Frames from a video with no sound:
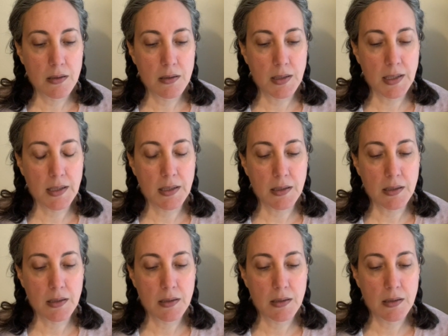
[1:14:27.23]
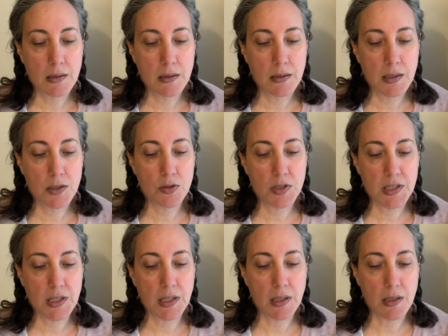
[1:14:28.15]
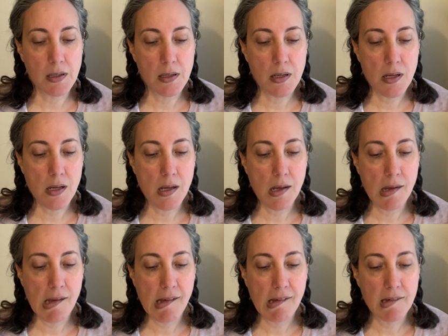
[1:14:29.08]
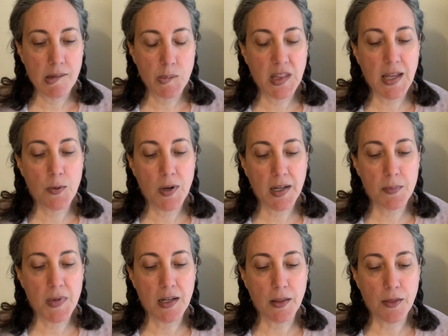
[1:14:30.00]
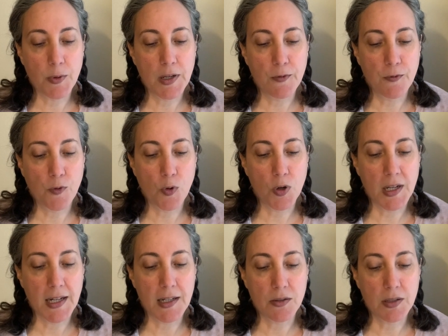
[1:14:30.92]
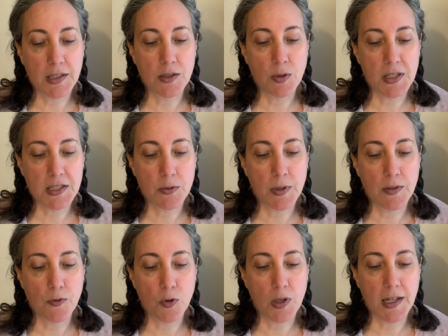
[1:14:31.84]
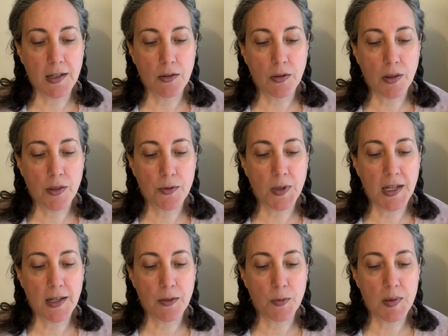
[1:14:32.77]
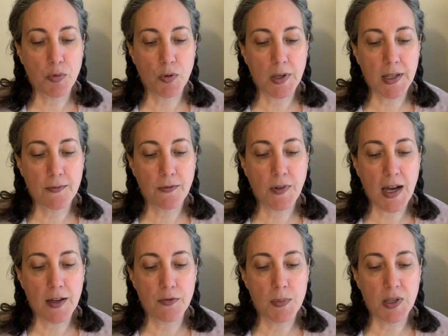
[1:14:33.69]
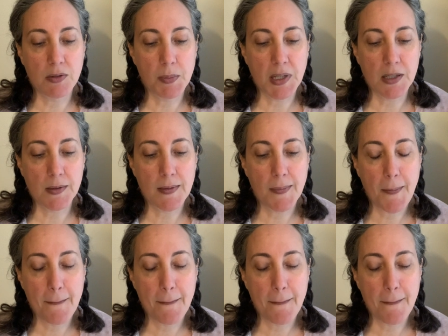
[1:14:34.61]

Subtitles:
Yeah, interesting. But they recommend a 3 to 4 needle, a US 3 to 4 needle, 3 to 3.5 millimeter.